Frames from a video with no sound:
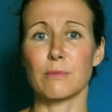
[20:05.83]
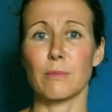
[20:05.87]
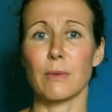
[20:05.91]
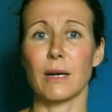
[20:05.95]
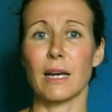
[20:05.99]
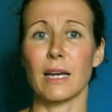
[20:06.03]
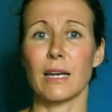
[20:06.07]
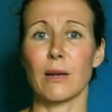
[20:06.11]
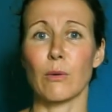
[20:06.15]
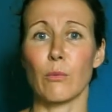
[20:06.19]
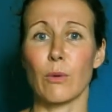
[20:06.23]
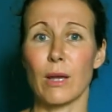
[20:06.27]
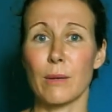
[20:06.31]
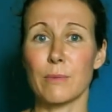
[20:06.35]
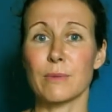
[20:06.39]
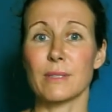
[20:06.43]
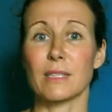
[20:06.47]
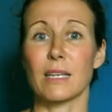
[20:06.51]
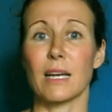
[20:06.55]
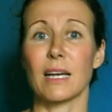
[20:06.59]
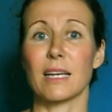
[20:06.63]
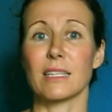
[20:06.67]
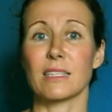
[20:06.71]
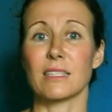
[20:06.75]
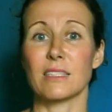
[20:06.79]
My
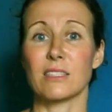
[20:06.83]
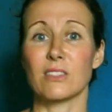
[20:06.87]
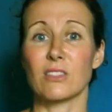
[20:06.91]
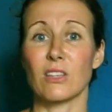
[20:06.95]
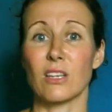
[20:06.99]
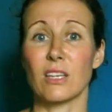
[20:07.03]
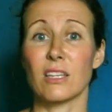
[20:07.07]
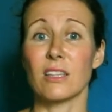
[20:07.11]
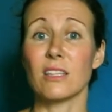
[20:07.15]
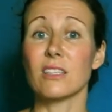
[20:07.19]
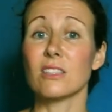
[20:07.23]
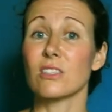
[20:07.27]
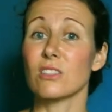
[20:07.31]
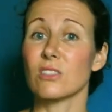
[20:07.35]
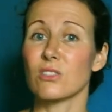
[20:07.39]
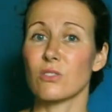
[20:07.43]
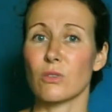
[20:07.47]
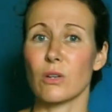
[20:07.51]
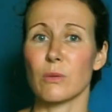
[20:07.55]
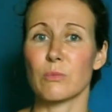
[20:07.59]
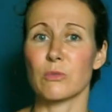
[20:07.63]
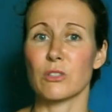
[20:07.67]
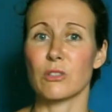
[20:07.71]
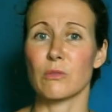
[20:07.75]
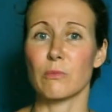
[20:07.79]
website is in the
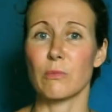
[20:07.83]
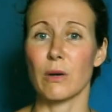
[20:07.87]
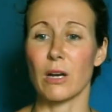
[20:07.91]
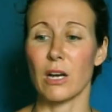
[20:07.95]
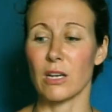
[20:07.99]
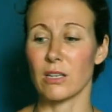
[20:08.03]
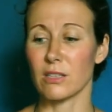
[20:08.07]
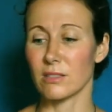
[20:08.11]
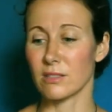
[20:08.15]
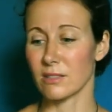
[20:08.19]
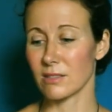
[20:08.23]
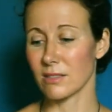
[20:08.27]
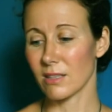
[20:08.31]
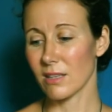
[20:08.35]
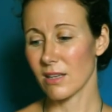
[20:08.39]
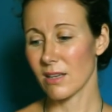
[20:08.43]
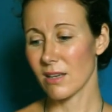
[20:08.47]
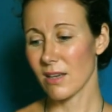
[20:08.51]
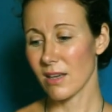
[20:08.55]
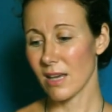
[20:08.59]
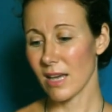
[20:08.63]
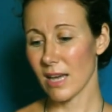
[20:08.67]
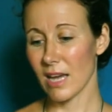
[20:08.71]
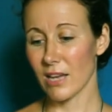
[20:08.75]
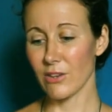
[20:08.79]
description box,
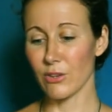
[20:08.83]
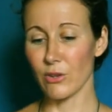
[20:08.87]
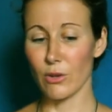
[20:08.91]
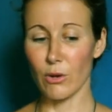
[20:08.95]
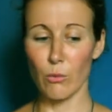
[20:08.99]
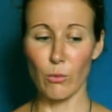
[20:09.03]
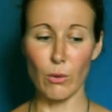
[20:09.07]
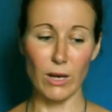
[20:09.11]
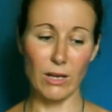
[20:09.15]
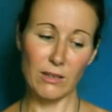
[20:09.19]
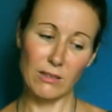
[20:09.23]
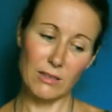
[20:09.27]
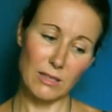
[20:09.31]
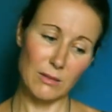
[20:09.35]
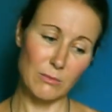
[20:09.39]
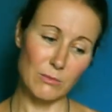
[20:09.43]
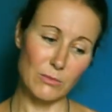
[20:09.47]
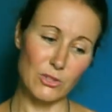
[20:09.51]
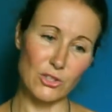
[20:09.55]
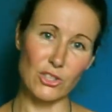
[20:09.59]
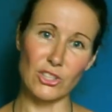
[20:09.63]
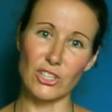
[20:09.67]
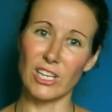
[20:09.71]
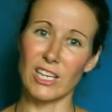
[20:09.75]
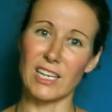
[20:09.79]
and you're welcome
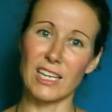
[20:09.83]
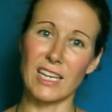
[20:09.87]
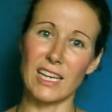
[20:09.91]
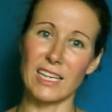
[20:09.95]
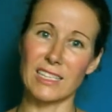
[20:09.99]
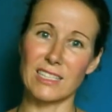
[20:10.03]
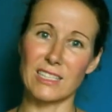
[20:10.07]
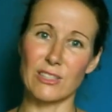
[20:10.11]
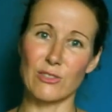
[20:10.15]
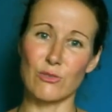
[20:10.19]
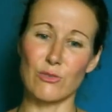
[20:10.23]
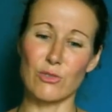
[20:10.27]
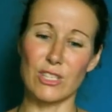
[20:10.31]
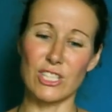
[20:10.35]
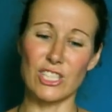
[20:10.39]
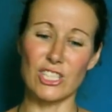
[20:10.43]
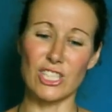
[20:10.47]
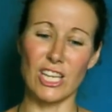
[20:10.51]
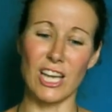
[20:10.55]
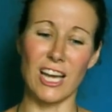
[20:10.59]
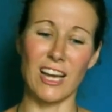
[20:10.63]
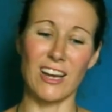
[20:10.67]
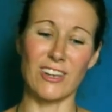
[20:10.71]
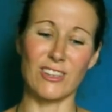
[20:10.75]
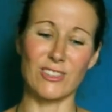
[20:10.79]
to connect and reach
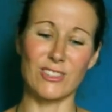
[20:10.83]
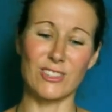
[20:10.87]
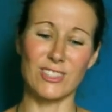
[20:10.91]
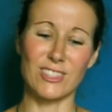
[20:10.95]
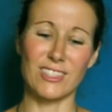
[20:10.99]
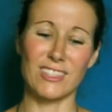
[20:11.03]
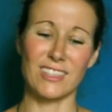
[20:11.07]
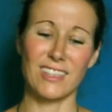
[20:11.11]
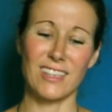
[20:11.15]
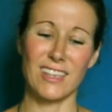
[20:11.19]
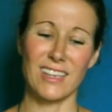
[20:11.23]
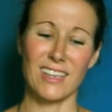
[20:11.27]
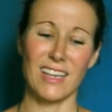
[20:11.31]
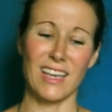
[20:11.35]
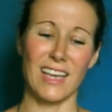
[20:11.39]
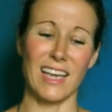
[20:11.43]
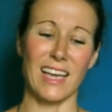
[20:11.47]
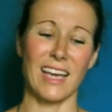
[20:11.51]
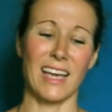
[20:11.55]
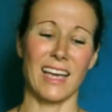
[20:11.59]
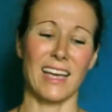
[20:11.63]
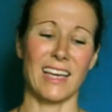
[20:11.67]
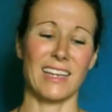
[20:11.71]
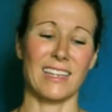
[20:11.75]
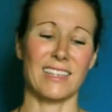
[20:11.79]
out,
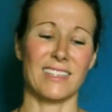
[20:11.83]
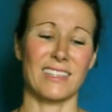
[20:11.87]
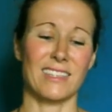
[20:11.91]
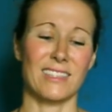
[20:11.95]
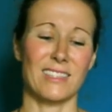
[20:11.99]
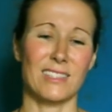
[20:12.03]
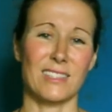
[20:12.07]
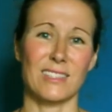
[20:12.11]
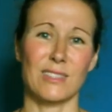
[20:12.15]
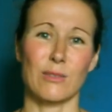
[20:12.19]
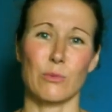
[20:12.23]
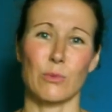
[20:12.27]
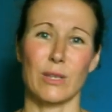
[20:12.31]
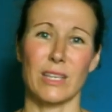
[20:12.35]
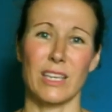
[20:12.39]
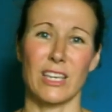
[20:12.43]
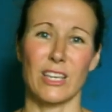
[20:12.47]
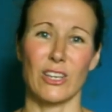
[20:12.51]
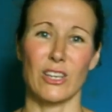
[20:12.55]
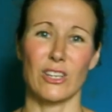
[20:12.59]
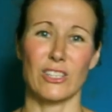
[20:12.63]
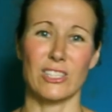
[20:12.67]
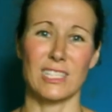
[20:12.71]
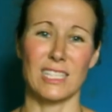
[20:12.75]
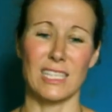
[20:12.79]
and we can
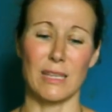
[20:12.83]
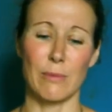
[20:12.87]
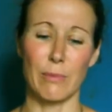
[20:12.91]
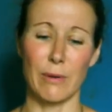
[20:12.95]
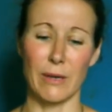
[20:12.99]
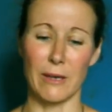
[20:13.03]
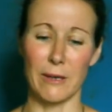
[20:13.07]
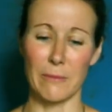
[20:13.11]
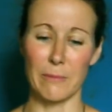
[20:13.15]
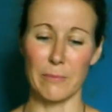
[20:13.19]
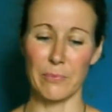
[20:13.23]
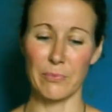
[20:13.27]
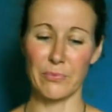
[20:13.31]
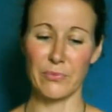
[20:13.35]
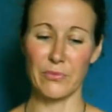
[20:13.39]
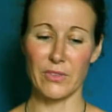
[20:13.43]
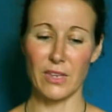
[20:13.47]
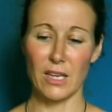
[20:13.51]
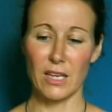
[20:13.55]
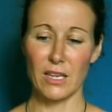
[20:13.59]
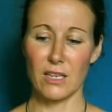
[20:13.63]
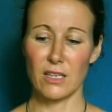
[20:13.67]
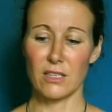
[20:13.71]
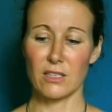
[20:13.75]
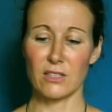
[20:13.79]
go deeper.
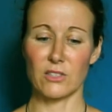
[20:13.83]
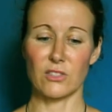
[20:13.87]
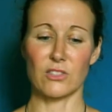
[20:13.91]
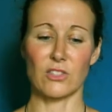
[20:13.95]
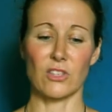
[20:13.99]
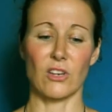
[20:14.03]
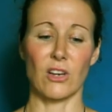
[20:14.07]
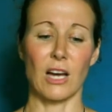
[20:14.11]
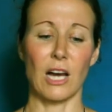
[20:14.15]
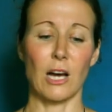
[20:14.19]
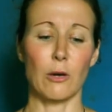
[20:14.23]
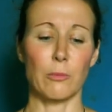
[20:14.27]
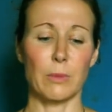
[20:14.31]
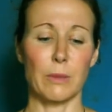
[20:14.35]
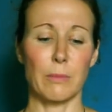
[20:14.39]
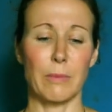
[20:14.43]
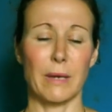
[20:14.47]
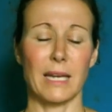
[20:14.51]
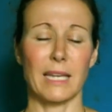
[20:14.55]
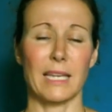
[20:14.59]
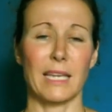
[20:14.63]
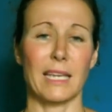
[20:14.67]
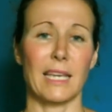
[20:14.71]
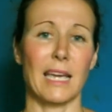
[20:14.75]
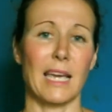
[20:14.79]
So I'll be
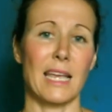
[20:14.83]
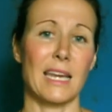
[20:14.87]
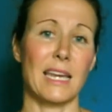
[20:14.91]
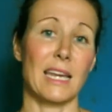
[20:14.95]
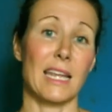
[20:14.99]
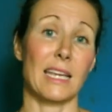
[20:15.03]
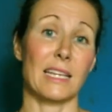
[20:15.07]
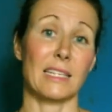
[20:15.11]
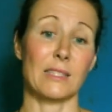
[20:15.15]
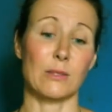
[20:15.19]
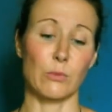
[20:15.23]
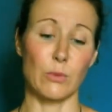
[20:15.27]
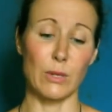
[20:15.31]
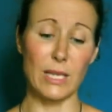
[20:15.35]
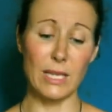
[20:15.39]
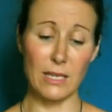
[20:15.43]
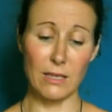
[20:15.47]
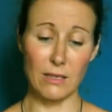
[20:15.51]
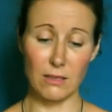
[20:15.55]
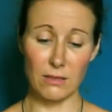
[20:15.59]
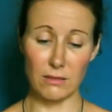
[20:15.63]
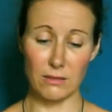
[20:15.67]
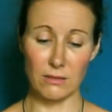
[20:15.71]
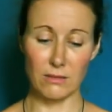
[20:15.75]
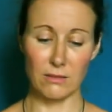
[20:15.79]
back again next week.